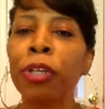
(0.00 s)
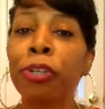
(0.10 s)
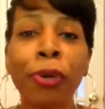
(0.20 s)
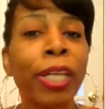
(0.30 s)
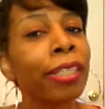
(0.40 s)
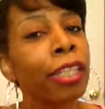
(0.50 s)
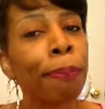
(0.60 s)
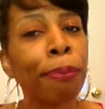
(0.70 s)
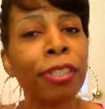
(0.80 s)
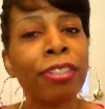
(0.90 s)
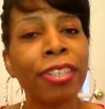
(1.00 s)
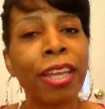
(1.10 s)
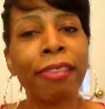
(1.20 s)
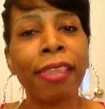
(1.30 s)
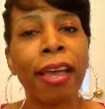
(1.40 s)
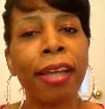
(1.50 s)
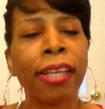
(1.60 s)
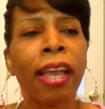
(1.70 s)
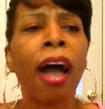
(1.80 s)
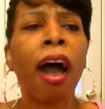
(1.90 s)
I would greatly appreciate
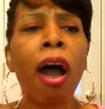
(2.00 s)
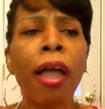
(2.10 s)
that.